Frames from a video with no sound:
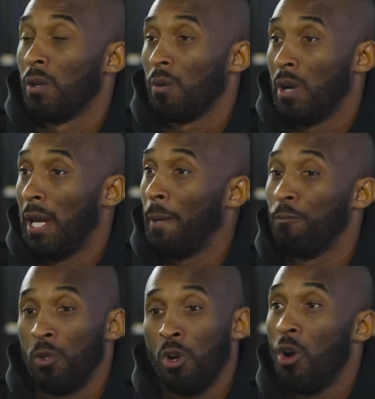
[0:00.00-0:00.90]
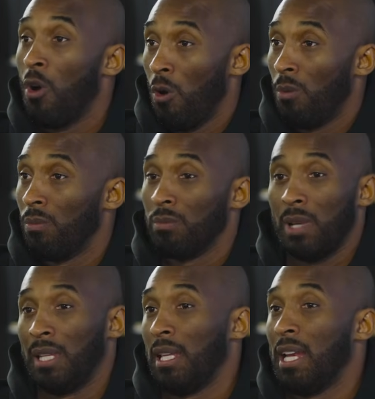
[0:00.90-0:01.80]
right? Go home,
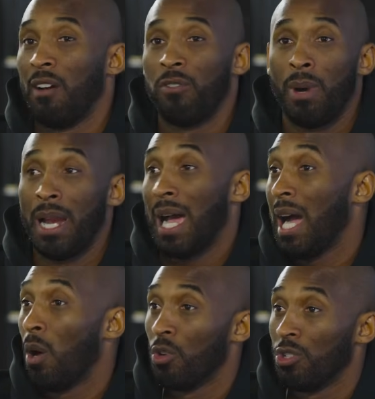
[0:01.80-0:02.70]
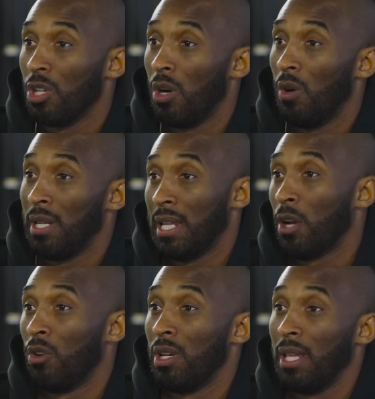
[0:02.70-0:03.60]
I lay down for about an hour or so, and then I
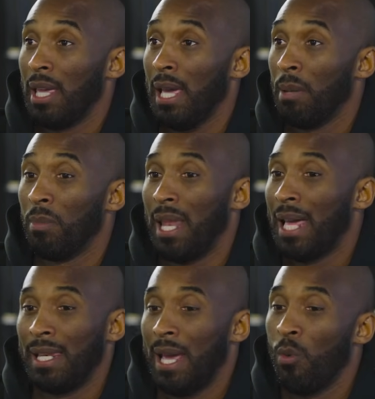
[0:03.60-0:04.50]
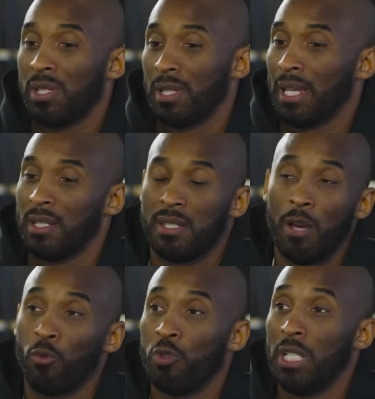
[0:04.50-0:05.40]
go to the game. But that wasn't like a set
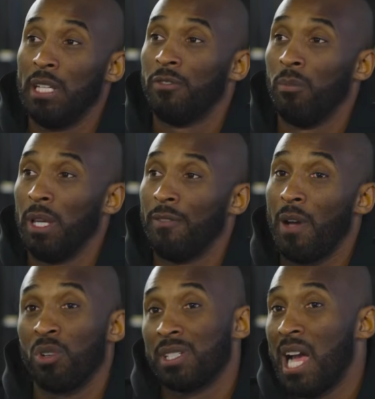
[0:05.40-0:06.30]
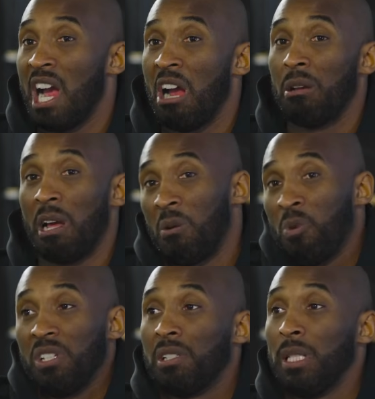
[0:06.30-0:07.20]
routine for me. If I was tired, I went
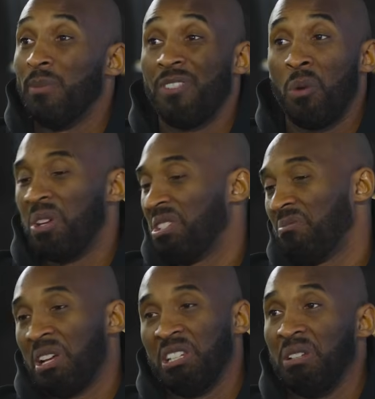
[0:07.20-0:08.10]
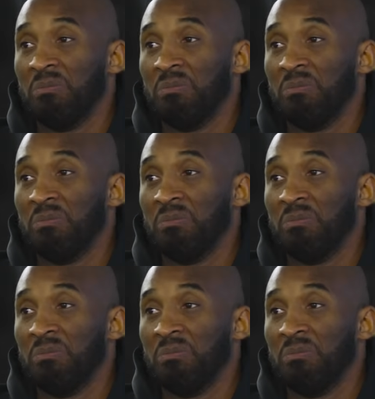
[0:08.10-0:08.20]
to sleep. If I wasn't, I didn't.